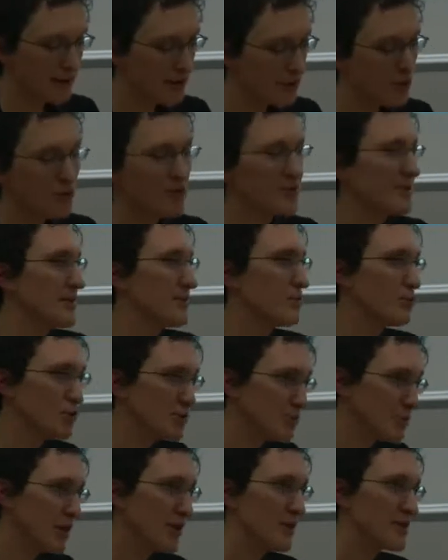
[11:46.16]
was one
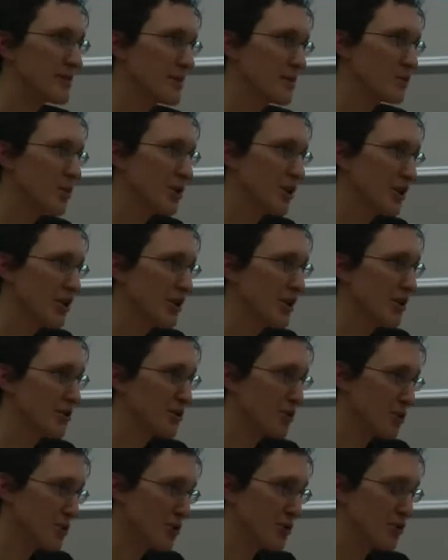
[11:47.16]
person working on their
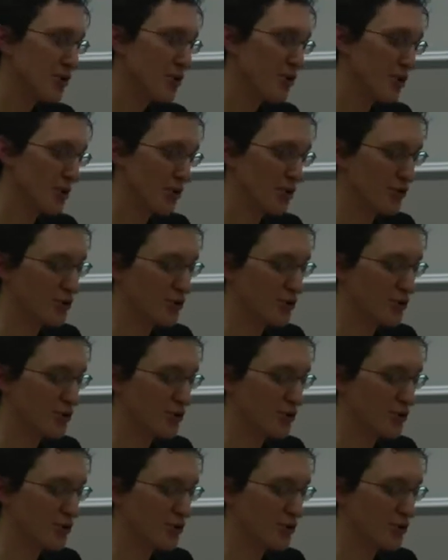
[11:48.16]
own or